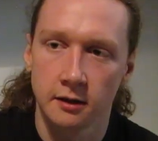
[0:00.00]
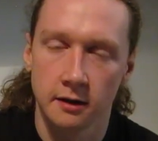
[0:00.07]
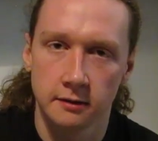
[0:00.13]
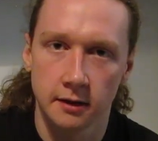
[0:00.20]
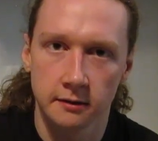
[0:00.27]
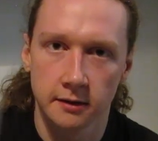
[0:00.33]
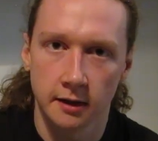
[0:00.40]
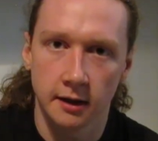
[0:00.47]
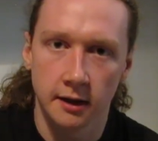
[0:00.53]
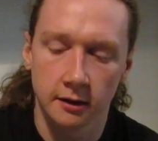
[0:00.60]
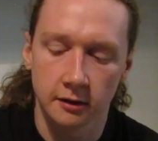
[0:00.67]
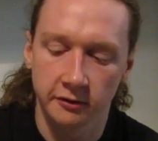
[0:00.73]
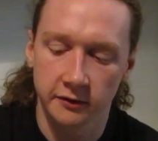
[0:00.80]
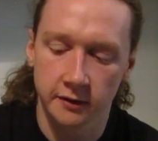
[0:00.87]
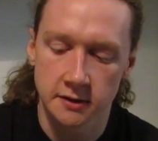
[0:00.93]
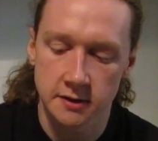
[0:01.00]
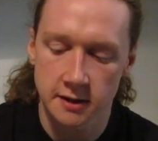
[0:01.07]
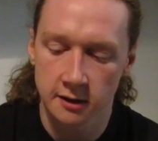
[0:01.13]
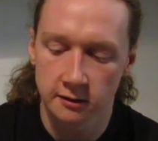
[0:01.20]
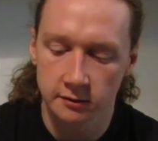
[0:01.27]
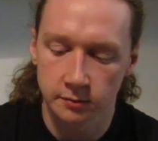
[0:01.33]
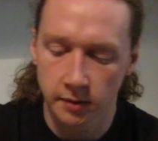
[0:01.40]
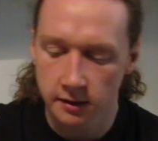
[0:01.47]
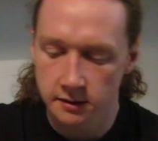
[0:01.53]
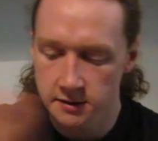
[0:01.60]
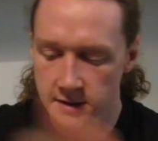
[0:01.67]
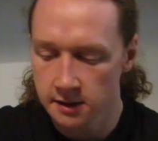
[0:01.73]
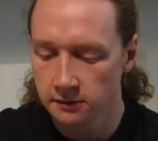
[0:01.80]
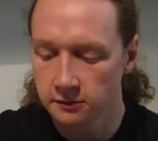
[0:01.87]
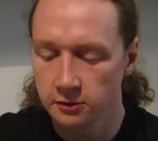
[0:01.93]
and then that elf is
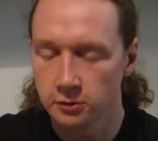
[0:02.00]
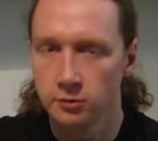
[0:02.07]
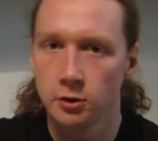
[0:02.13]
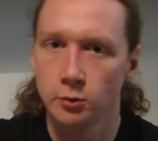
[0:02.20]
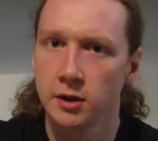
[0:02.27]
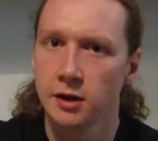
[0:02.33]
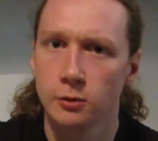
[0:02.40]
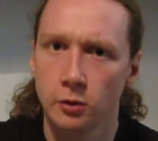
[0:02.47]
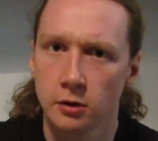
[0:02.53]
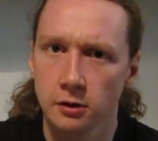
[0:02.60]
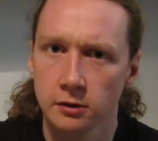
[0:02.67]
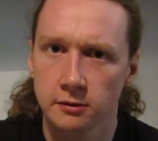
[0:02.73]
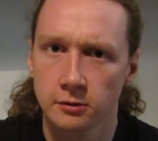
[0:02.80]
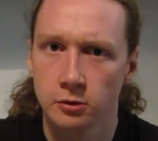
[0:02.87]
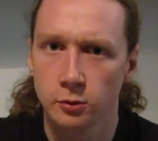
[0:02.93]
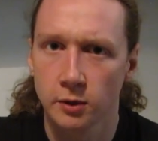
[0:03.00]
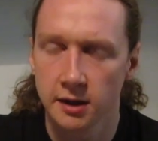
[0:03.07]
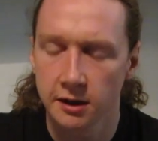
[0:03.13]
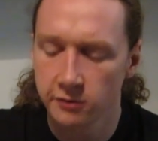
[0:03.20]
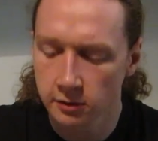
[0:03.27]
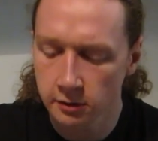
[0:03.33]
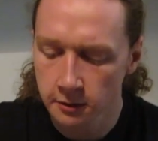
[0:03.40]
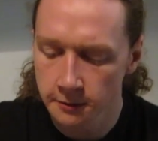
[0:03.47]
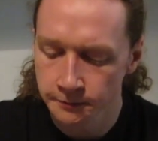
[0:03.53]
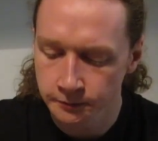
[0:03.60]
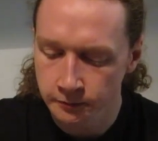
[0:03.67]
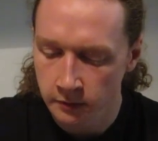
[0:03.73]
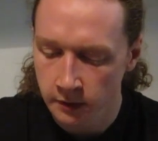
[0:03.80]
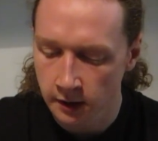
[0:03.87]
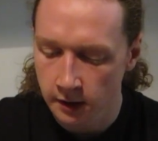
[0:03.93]
sent to the real world or whatever
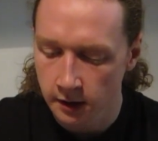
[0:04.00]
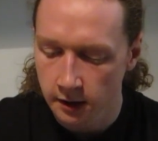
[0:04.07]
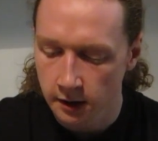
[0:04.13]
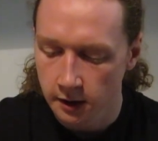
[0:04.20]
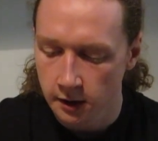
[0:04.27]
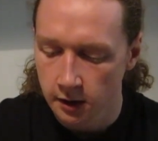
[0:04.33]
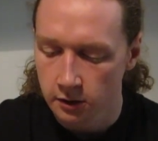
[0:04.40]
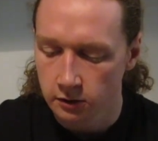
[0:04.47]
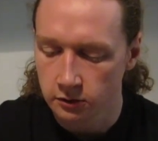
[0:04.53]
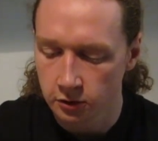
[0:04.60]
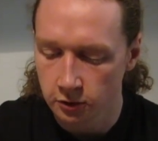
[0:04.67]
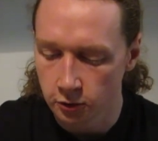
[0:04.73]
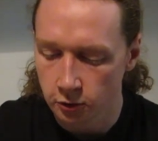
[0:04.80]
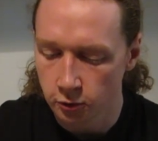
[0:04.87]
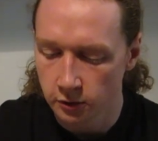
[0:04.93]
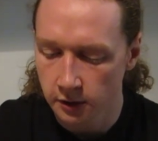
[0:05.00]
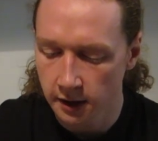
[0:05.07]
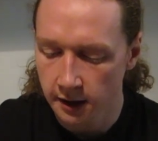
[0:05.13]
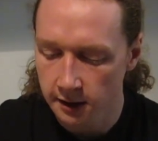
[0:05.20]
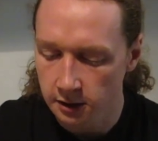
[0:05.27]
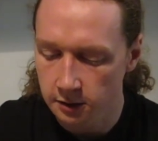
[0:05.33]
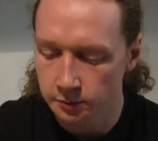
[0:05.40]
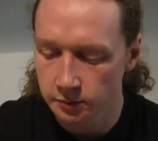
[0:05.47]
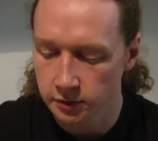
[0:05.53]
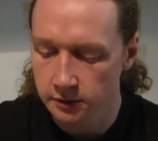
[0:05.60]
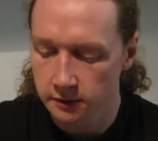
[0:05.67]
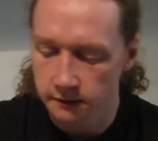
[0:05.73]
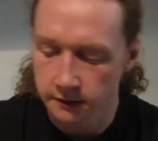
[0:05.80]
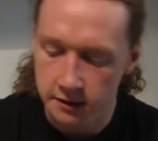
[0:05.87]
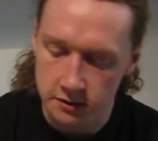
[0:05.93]
to help
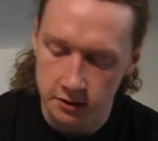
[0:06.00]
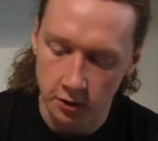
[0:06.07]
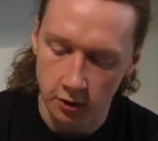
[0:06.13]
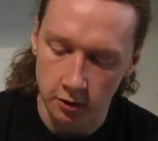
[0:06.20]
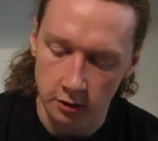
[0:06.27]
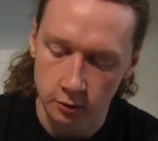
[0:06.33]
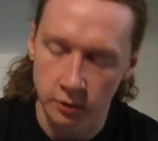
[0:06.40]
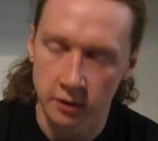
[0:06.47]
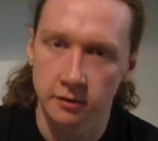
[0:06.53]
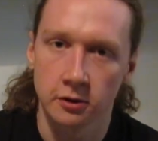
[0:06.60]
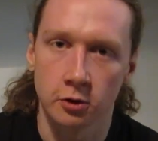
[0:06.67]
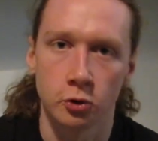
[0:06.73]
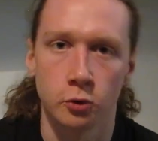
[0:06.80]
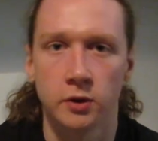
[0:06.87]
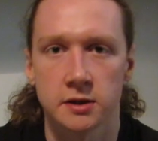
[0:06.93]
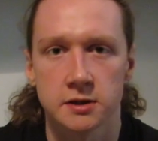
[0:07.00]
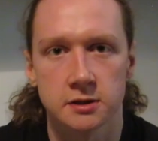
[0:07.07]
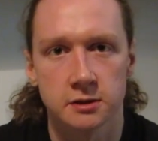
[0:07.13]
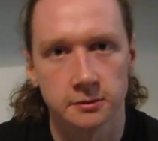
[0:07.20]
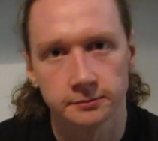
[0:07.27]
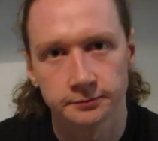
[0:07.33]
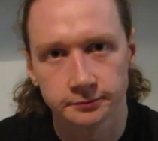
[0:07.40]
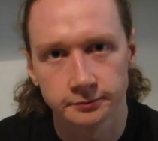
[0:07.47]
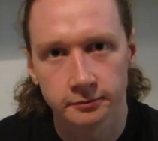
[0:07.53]
this girl with her wish.